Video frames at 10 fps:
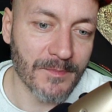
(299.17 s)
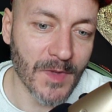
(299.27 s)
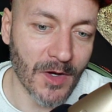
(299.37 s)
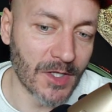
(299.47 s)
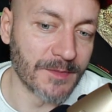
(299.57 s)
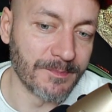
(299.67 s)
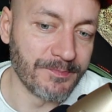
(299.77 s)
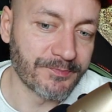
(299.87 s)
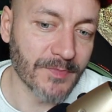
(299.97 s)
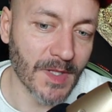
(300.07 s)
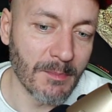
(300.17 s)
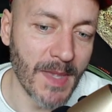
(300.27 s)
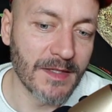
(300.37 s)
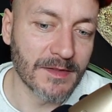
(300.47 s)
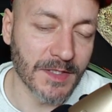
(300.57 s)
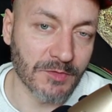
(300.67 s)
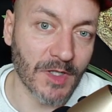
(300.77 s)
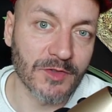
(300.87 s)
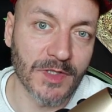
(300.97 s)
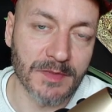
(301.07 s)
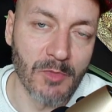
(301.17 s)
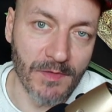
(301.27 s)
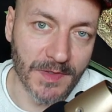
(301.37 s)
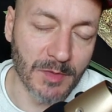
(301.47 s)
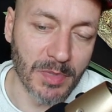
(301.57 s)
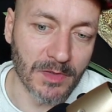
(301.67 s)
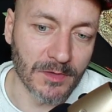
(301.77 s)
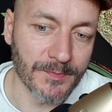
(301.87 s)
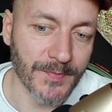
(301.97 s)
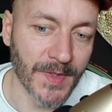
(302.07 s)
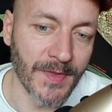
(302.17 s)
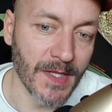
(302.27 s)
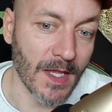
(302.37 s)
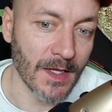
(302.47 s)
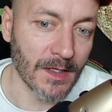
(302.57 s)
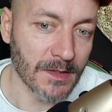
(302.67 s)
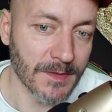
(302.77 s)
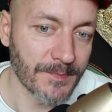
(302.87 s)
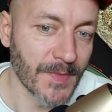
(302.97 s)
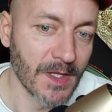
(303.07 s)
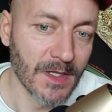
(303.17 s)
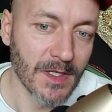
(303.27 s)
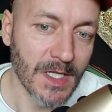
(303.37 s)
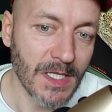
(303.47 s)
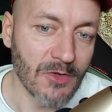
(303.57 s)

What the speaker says: or make the structures more visible in the end. You